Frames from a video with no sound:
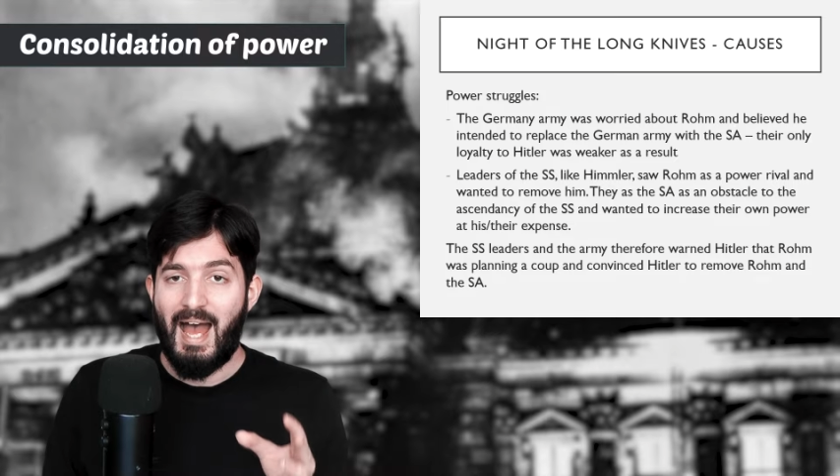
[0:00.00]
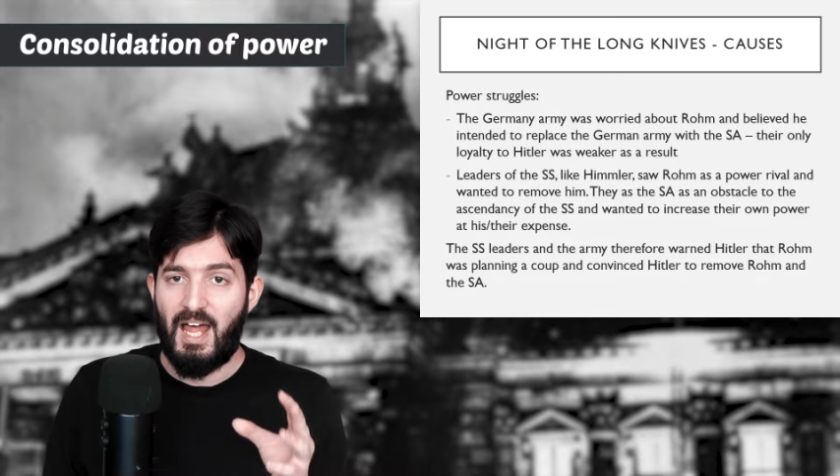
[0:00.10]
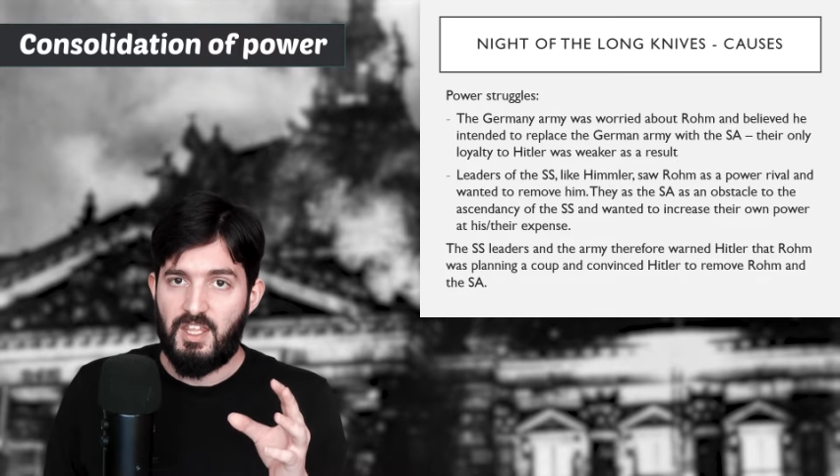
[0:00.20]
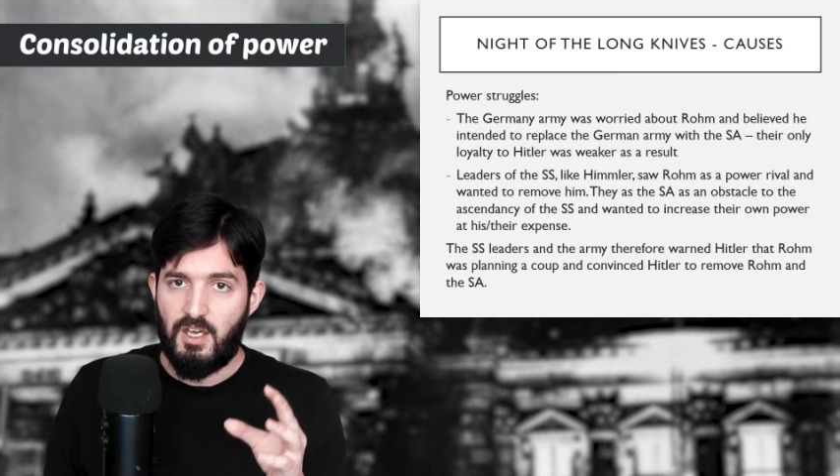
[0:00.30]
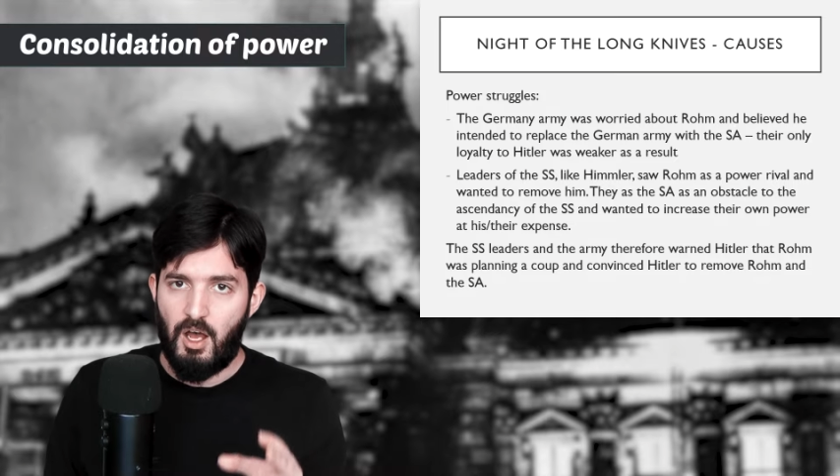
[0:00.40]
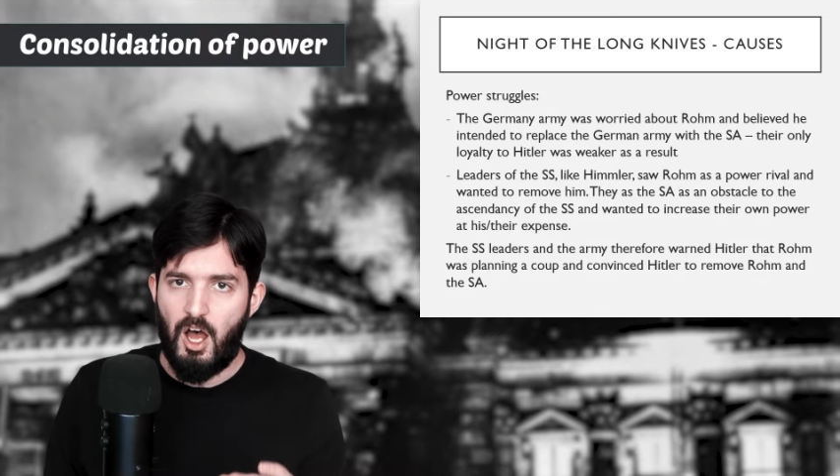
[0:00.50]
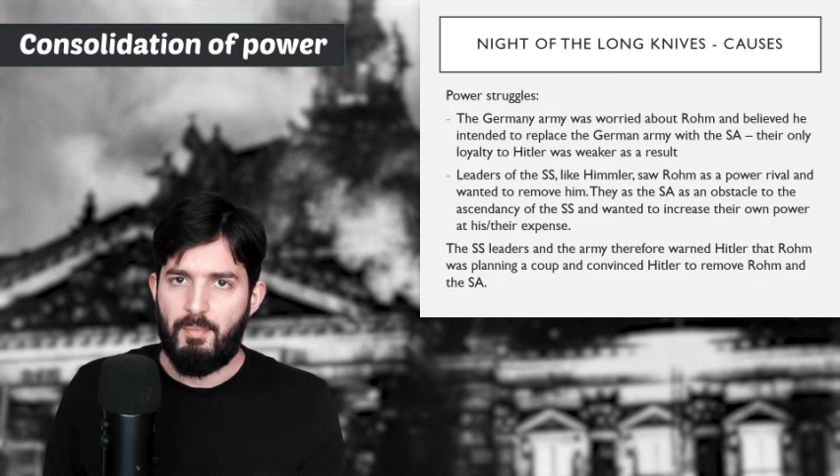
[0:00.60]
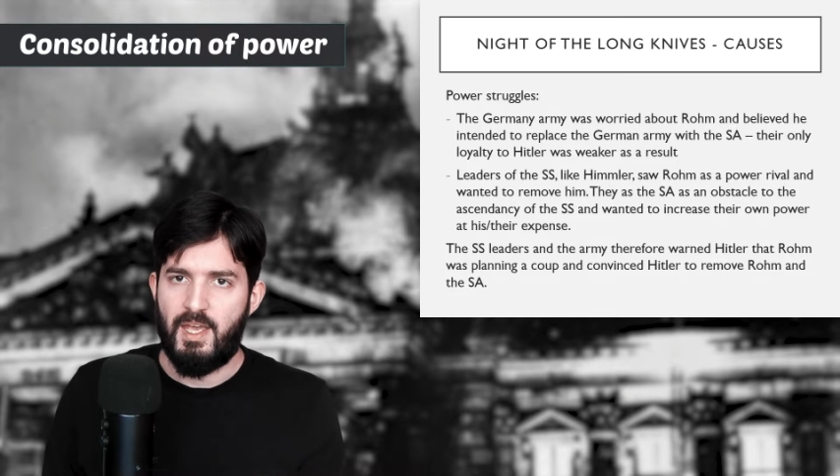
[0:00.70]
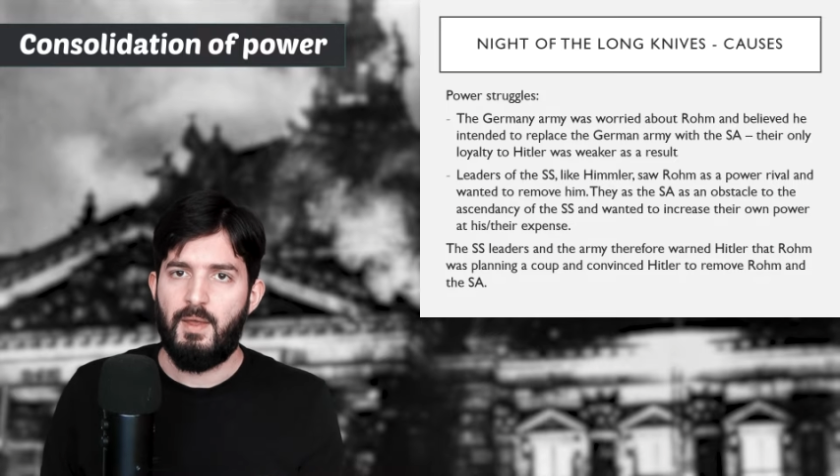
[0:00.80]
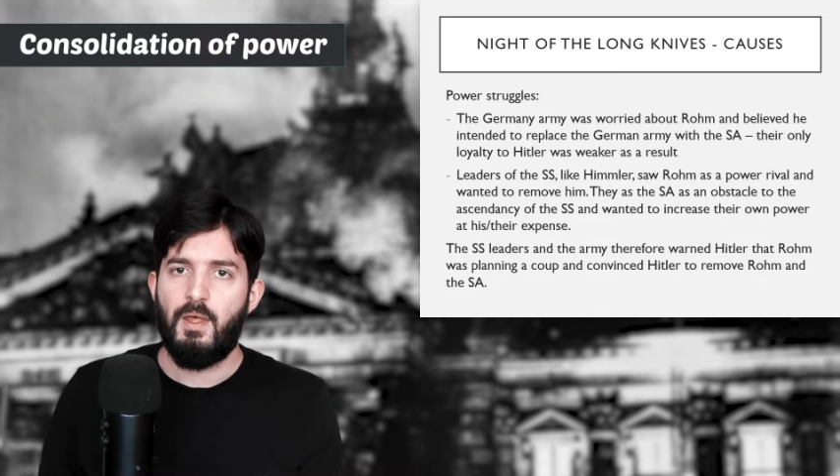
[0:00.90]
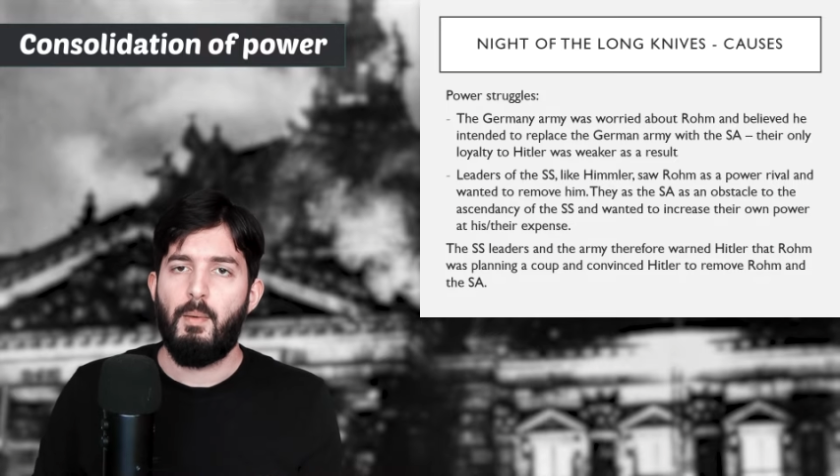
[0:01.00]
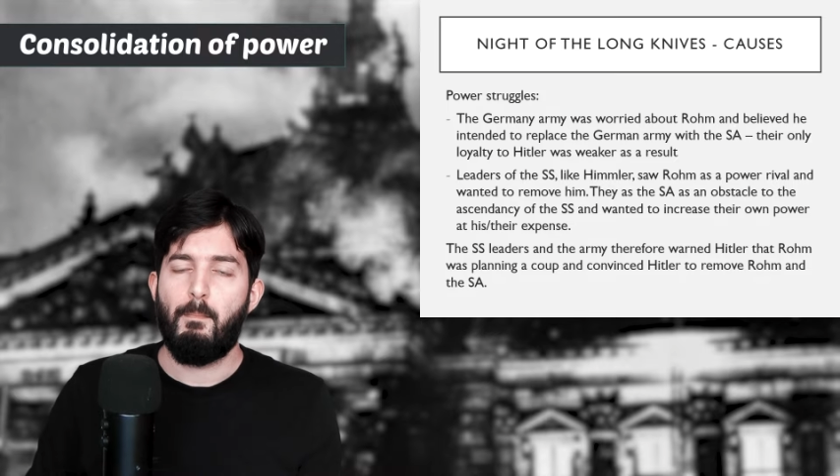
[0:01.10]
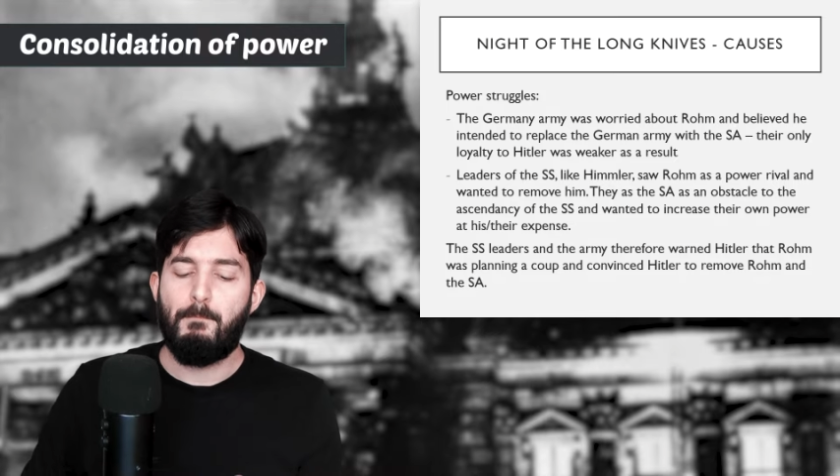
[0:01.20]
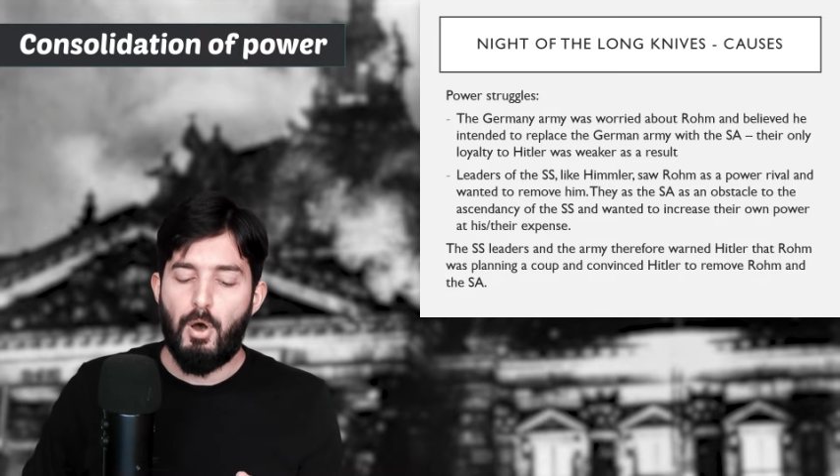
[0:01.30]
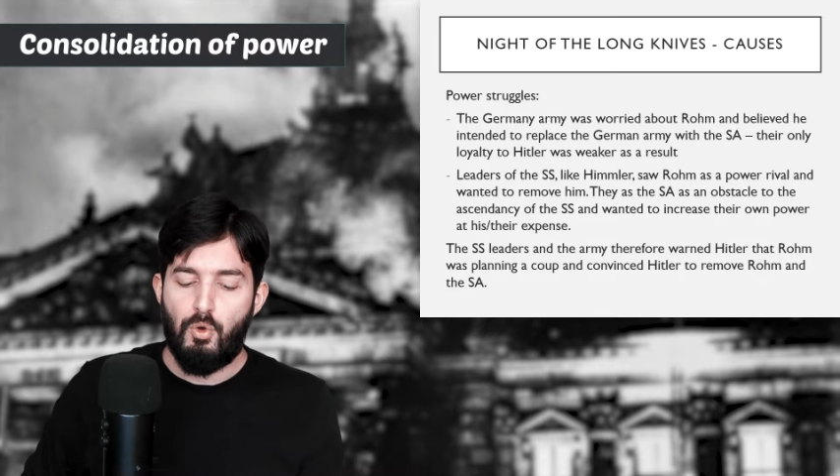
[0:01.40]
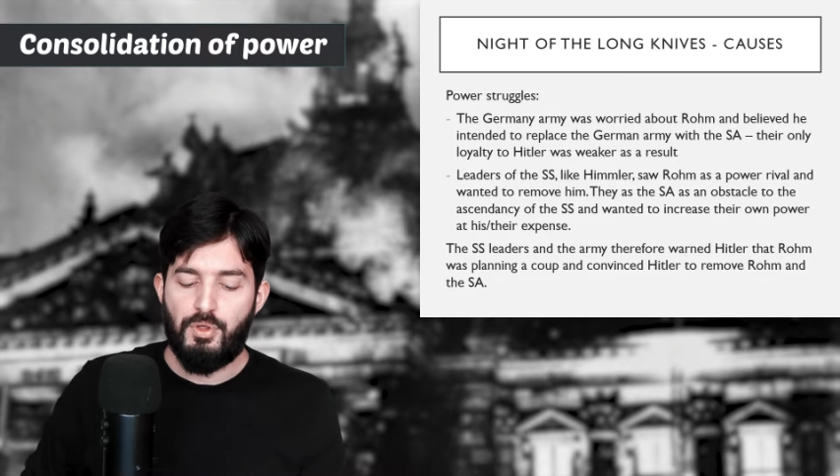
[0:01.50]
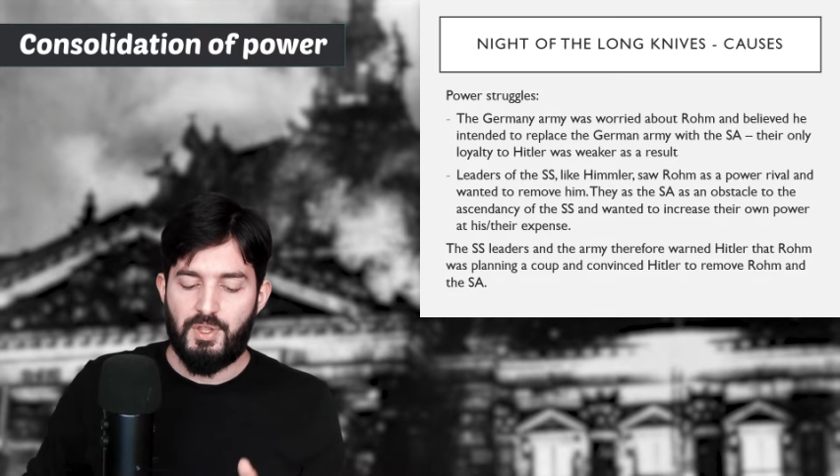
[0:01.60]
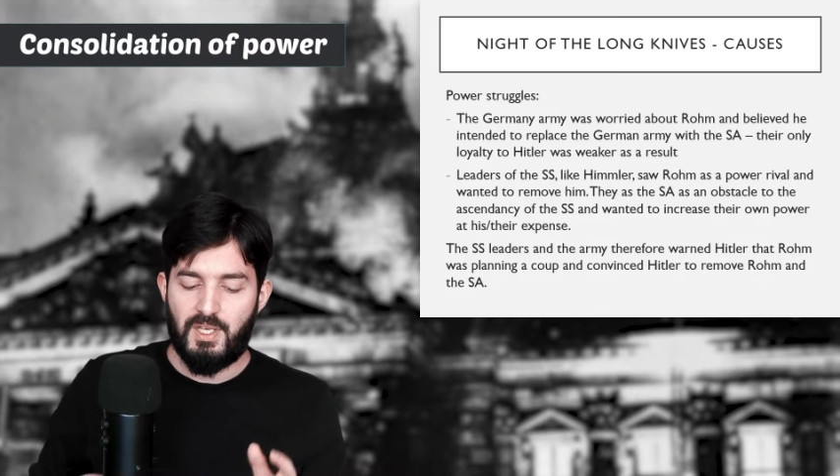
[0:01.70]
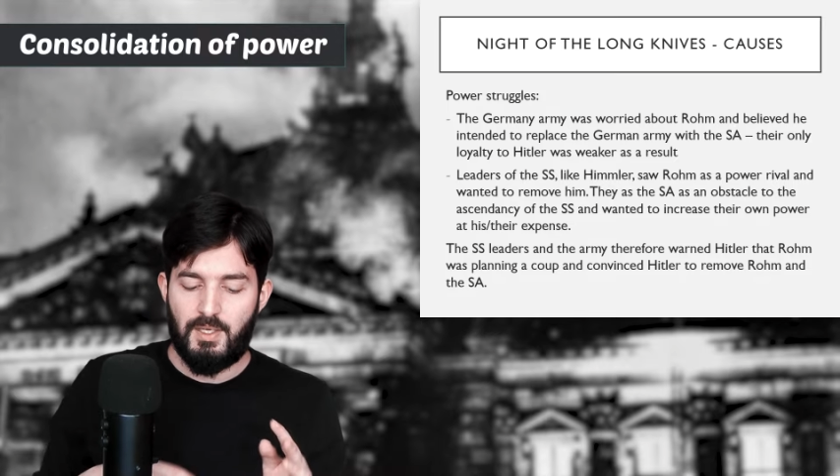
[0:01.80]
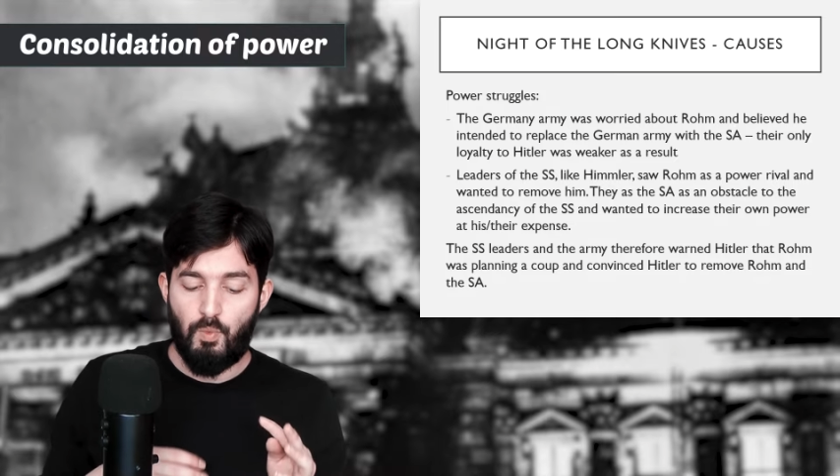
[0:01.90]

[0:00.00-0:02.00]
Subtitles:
and the army both